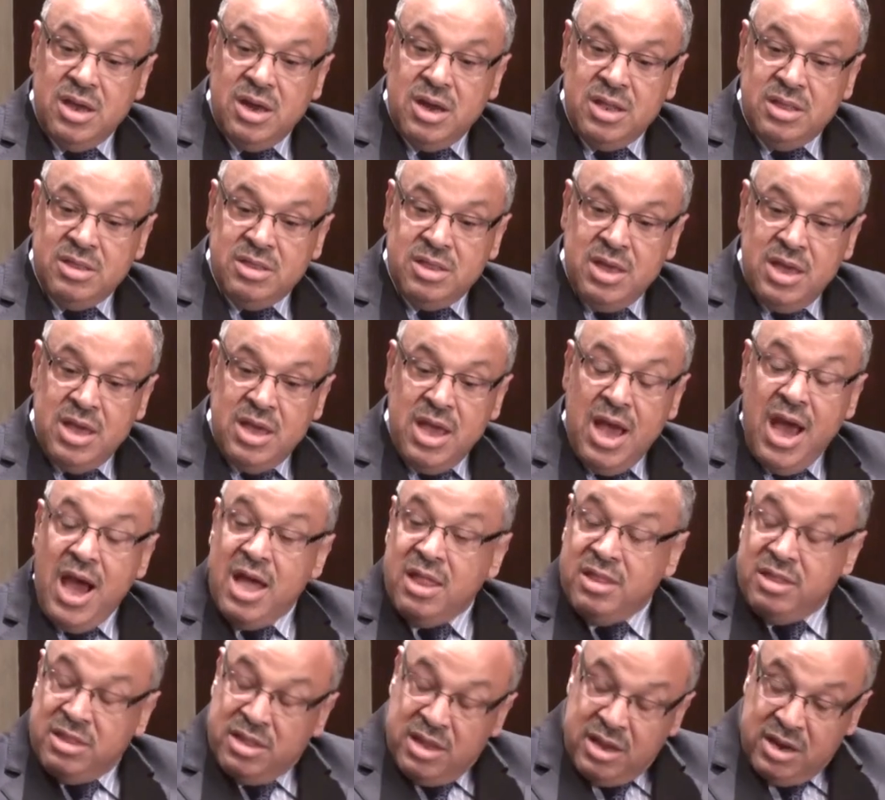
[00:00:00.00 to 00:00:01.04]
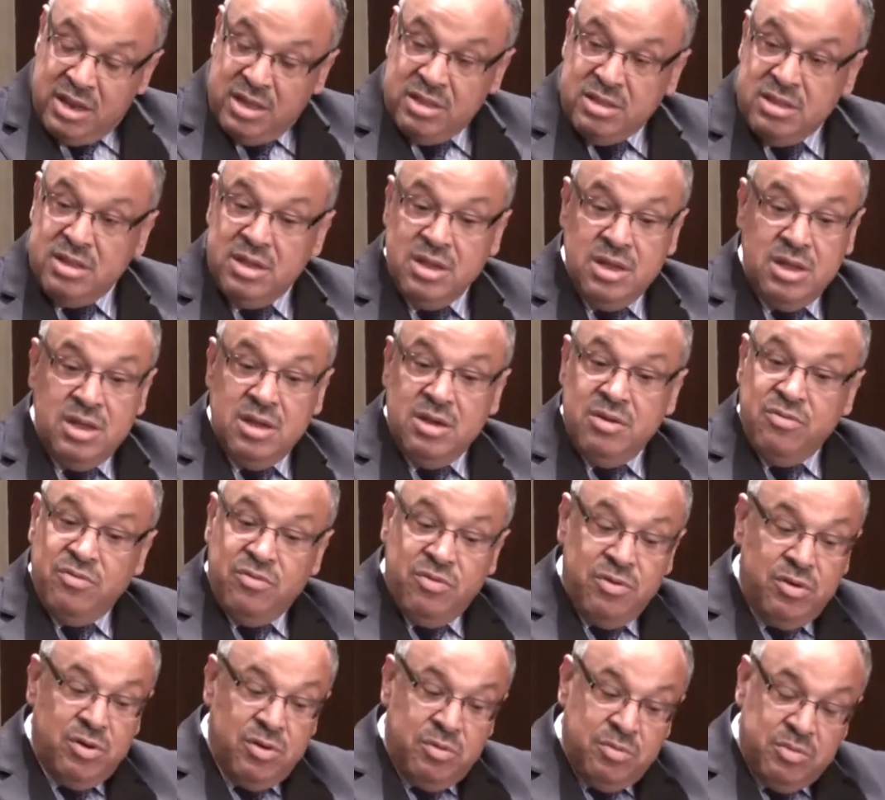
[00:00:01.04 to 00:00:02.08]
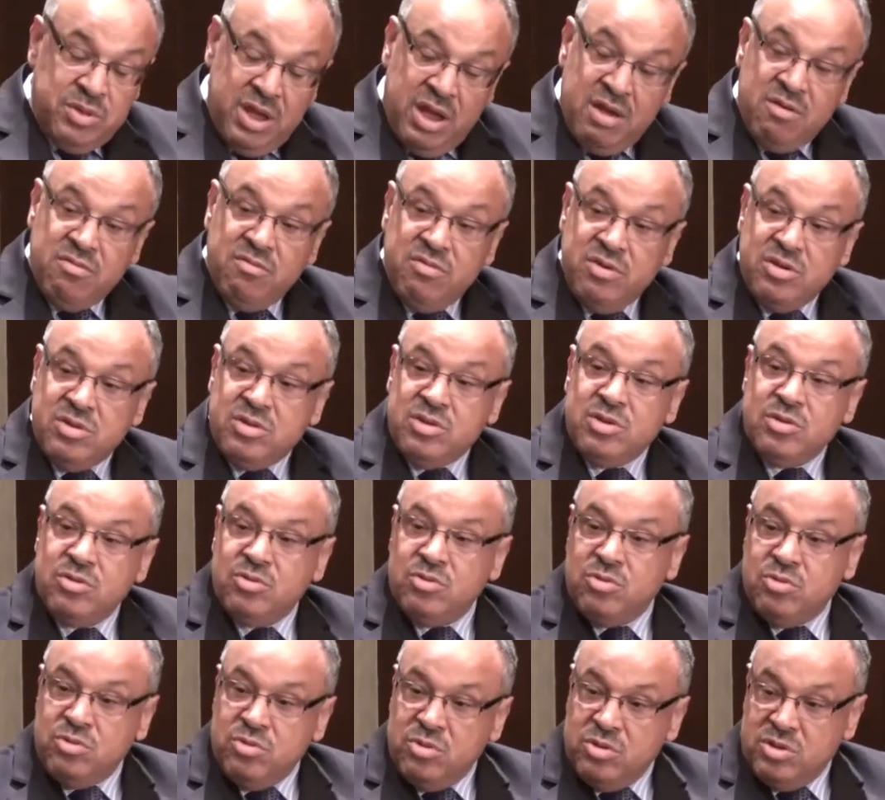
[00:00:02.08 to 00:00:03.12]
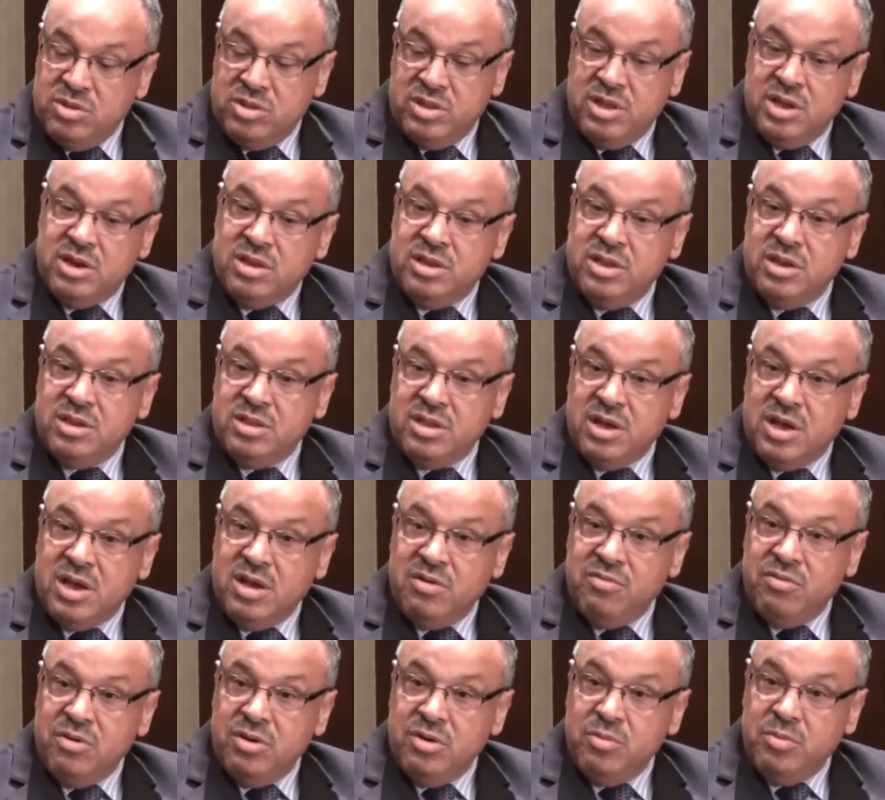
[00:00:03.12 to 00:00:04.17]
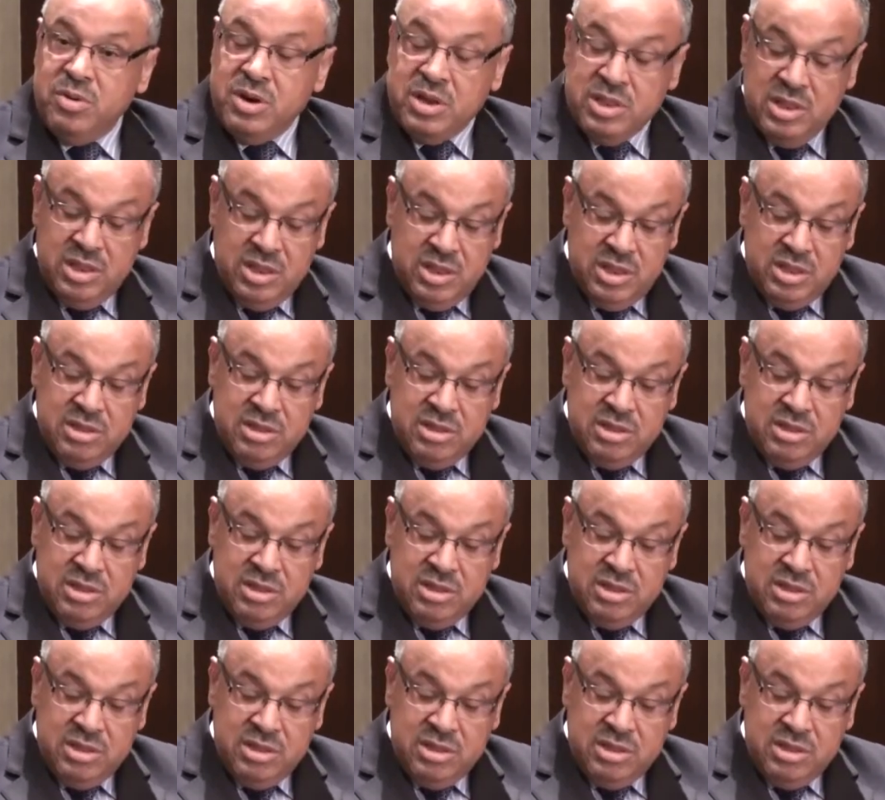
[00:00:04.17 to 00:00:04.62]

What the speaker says: let's say, interest from the investor to start their Takaful operation.